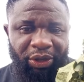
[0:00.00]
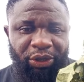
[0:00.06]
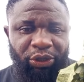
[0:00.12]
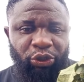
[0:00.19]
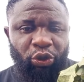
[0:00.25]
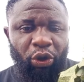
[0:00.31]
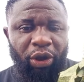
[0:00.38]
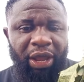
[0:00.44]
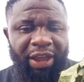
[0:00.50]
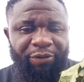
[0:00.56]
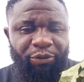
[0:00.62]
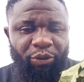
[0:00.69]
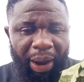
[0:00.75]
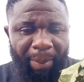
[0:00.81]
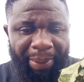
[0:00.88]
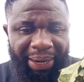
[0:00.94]
So if
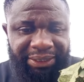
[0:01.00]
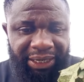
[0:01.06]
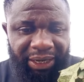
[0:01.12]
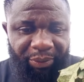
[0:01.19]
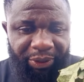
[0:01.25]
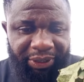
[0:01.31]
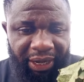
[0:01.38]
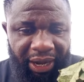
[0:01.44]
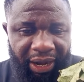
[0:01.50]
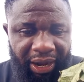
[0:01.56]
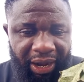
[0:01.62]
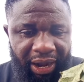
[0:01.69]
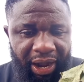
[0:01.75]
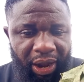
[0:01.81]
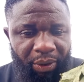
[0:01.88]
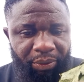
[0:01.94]
you are battling with that,
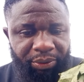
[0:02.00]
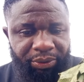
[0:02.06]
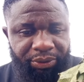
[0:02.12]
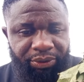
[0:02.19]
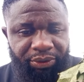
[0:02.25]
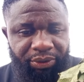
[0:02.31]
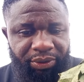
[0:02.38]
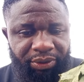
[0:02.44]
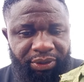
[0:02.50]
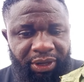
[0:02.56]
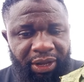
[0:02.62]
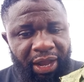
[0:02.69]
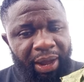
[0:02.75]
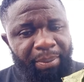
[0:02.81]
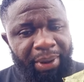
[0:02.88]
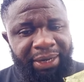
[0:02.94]

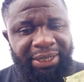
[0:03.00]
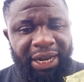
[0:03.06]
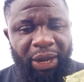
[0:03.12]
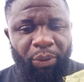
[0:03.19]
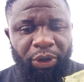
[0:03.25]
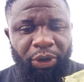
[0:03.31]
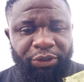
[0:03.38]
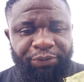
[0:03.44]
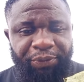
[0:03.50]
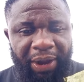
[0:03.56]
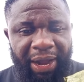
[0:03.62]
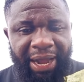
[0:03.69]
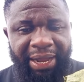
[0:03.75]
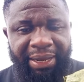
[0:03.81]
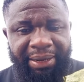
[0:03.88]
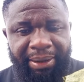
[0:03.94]
my day was
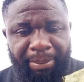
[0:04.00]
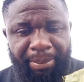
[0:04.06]
fine.